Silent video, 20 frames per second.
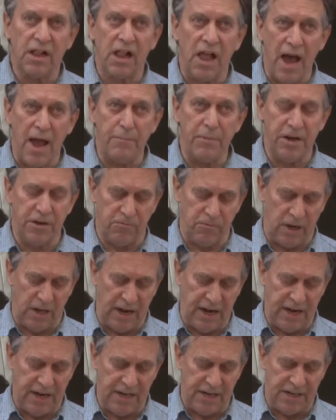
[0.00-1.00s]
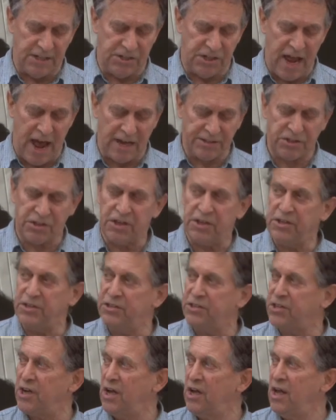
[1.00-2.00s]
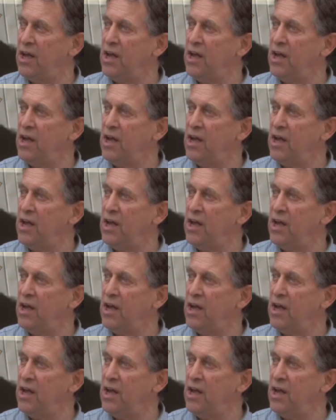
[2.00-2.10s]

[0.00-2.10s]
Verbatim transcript: climate related disasters